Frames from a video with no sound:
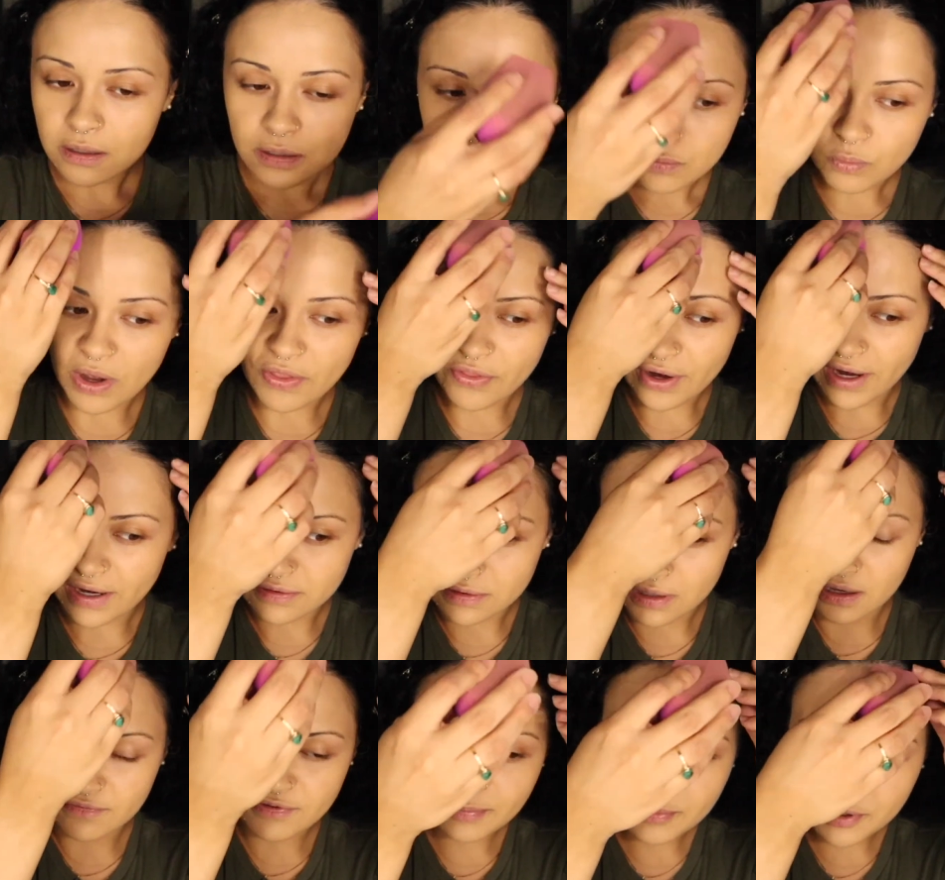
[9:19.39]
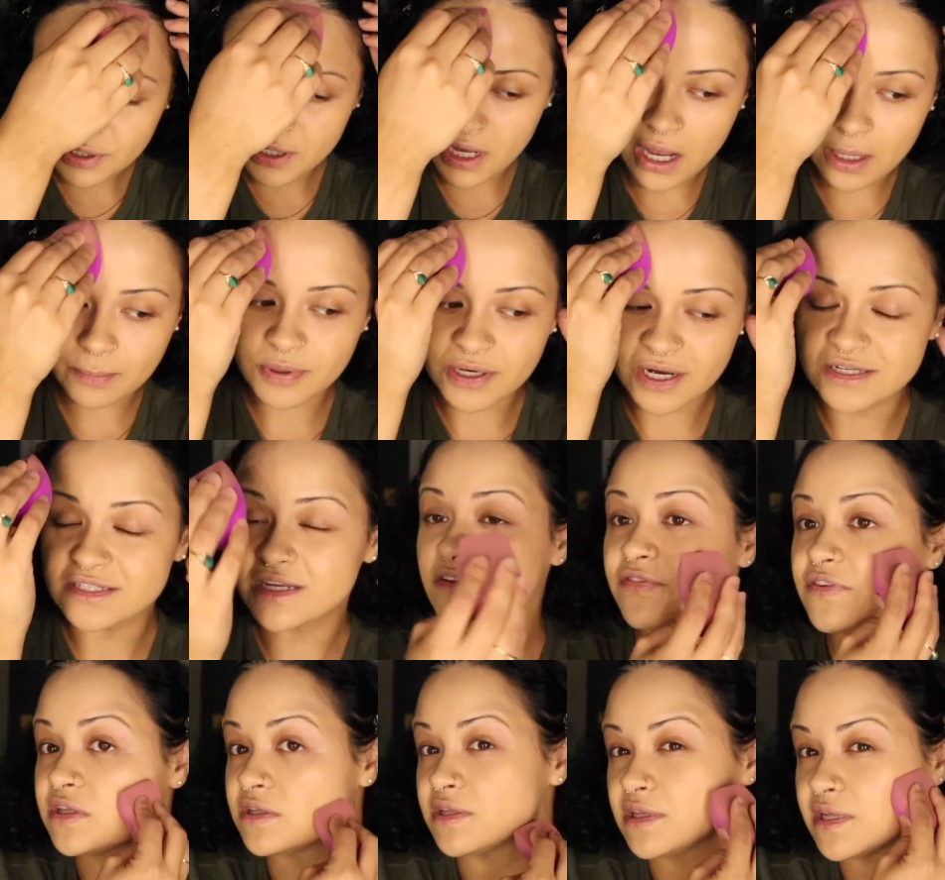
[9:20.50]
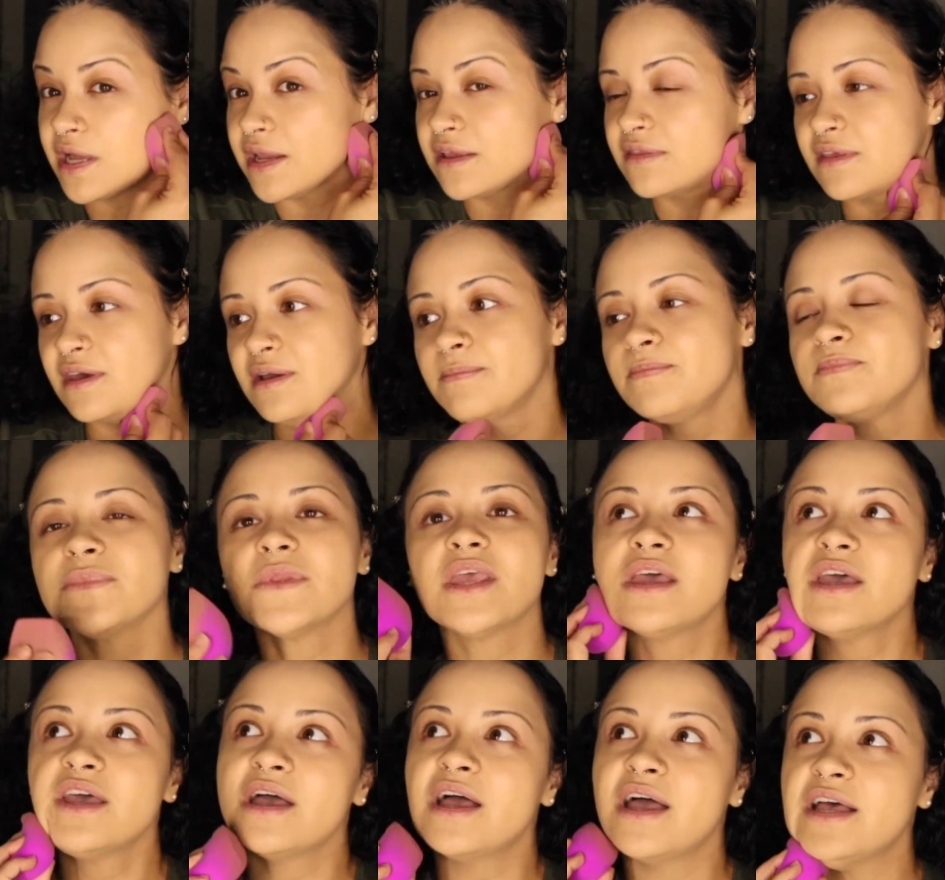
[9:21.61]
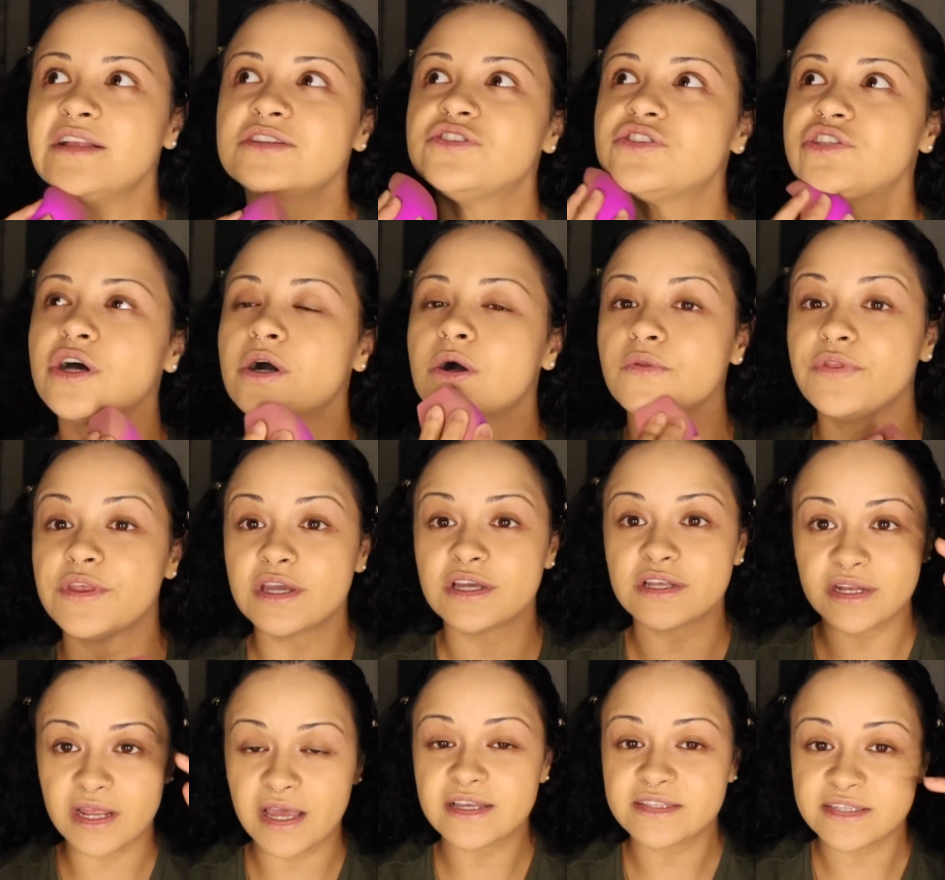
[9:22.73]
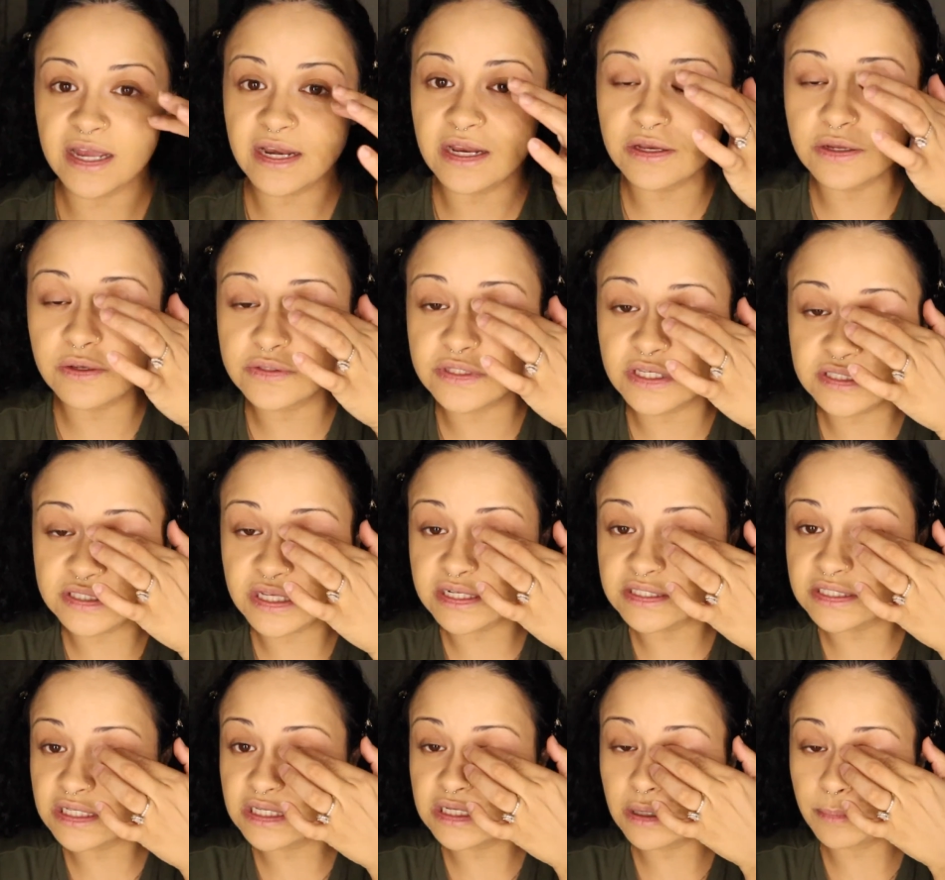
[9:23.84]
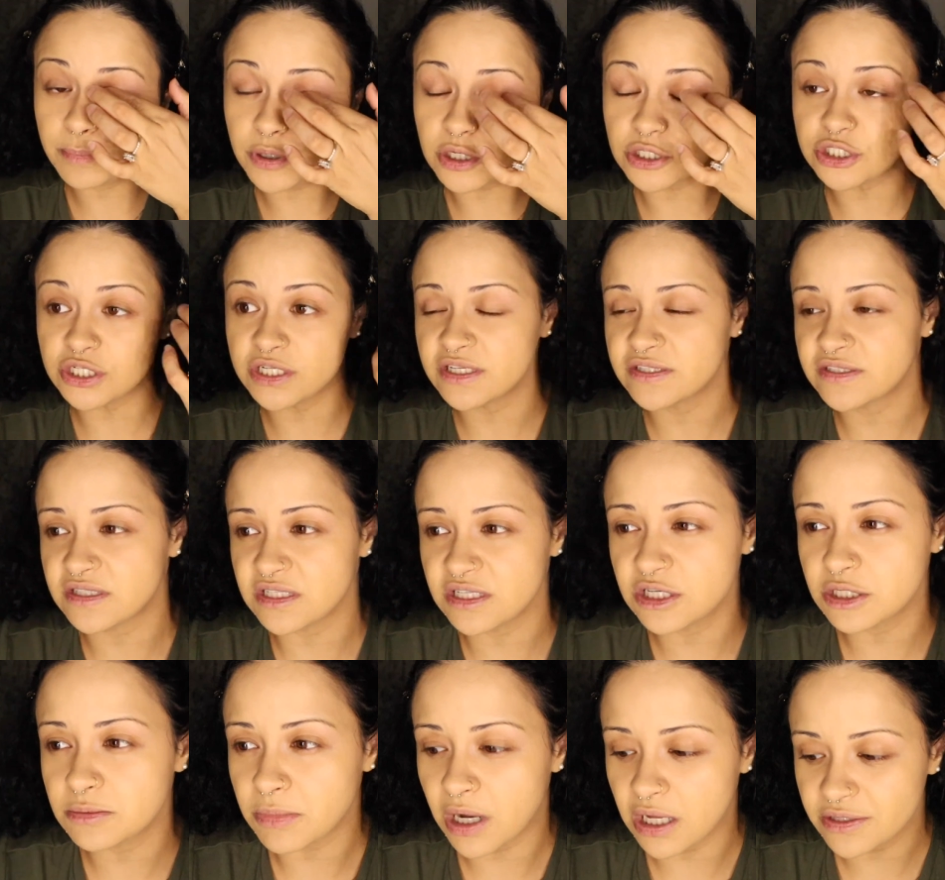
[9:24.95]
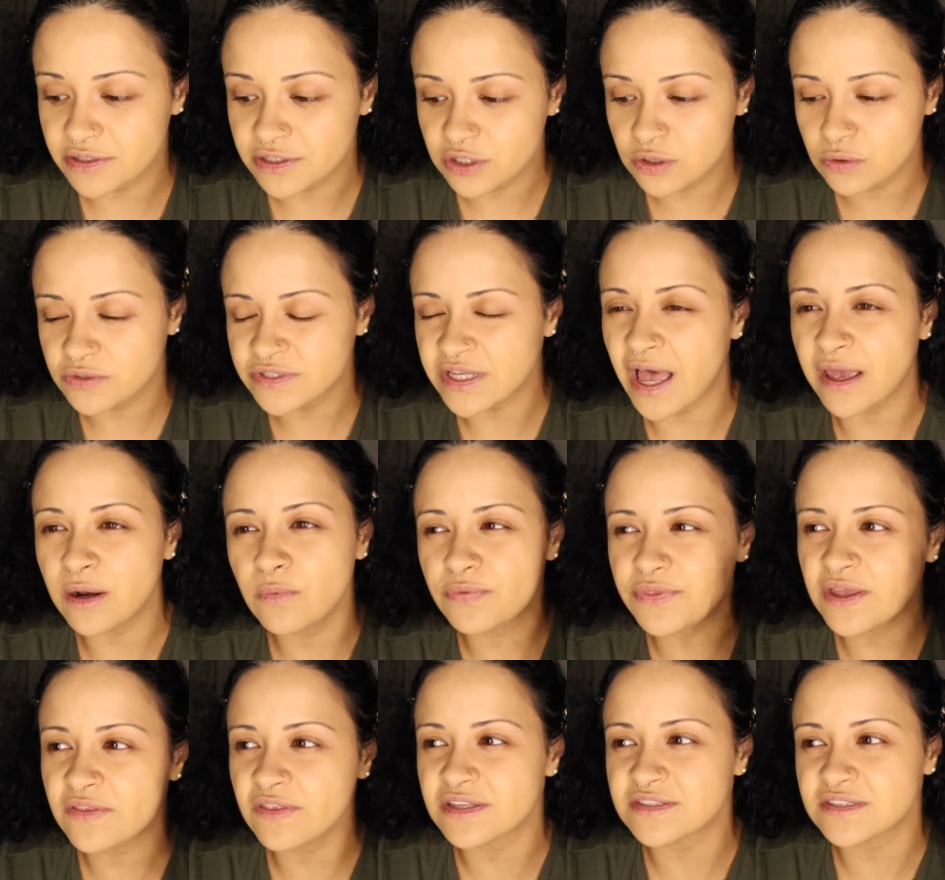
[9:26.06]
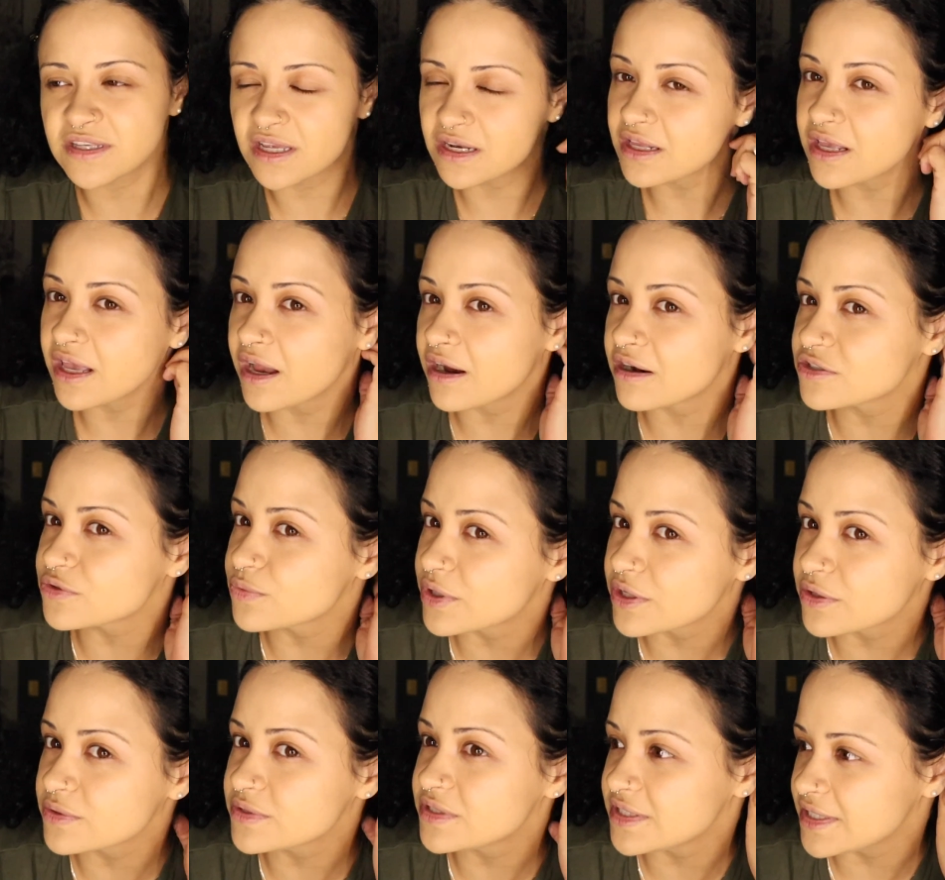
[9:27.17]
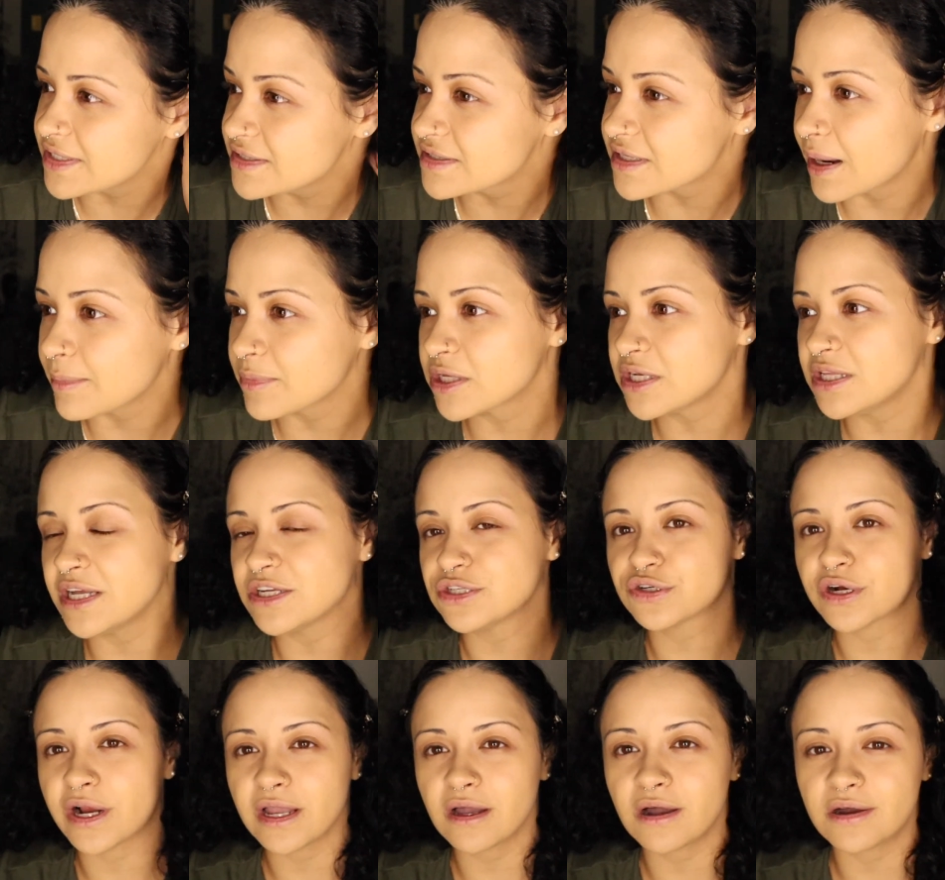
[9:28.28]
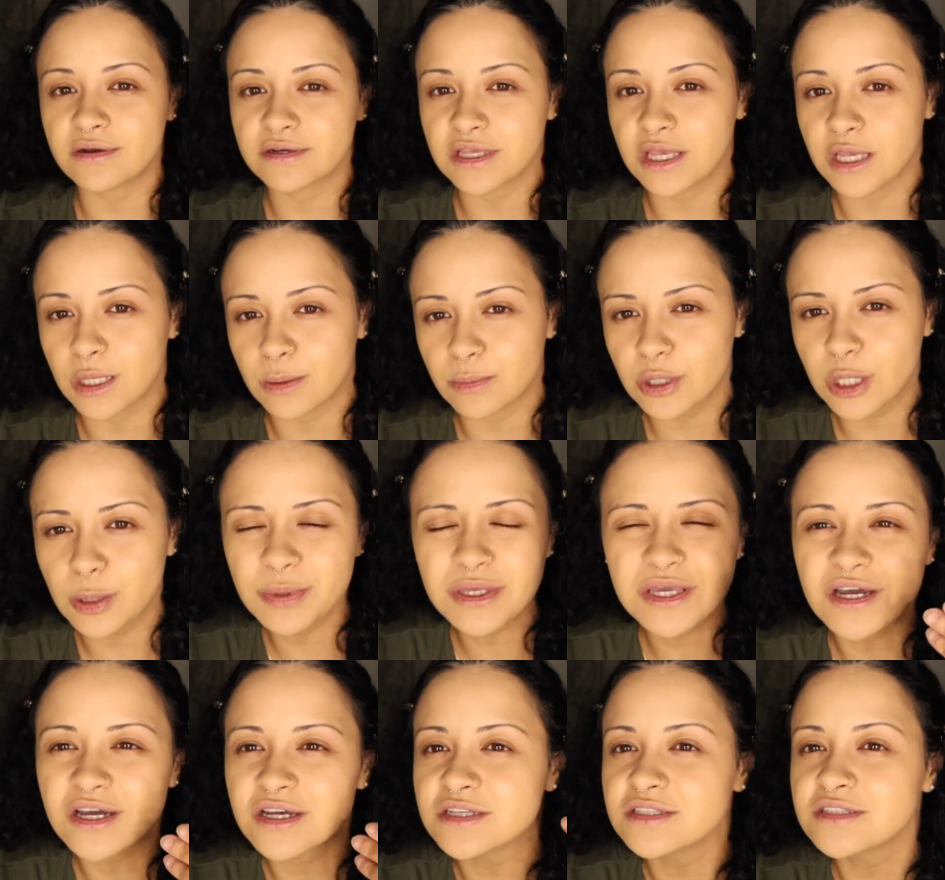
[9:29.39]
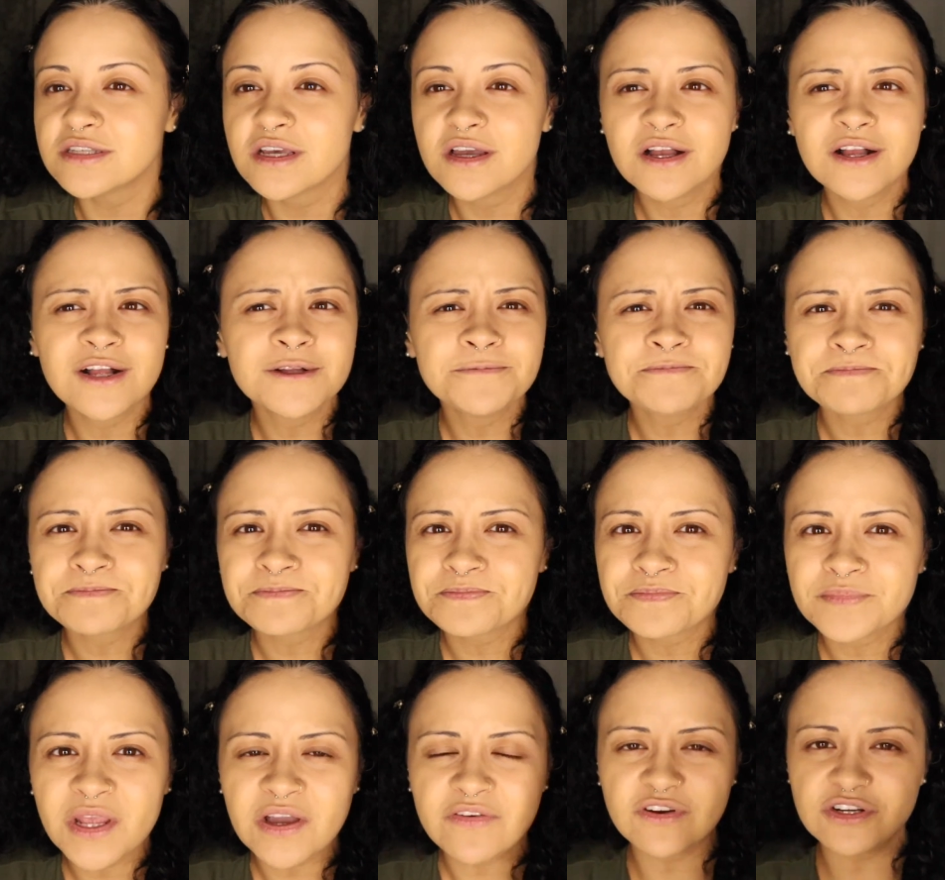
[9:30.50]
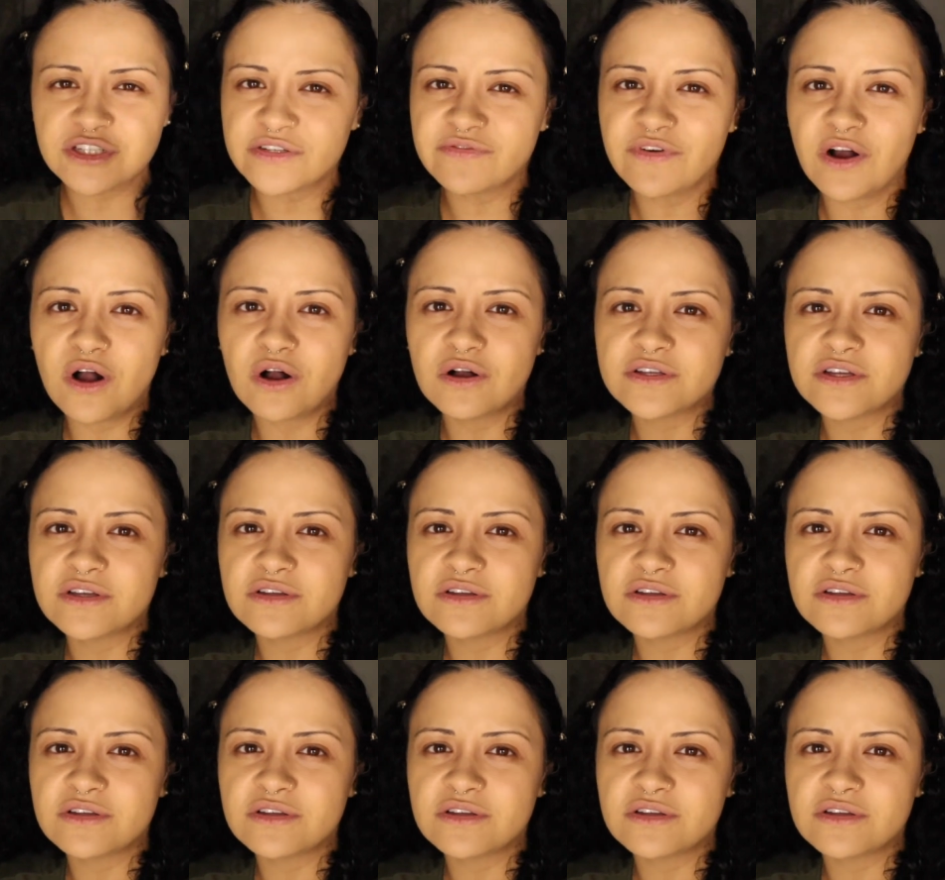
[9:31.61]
whether I love them or not, but I definitely like them. And so the exciting news is I did purchase the Good Molecules. I don't think that skincare is one of those things that I'm gonna like try out on camera because, first of all,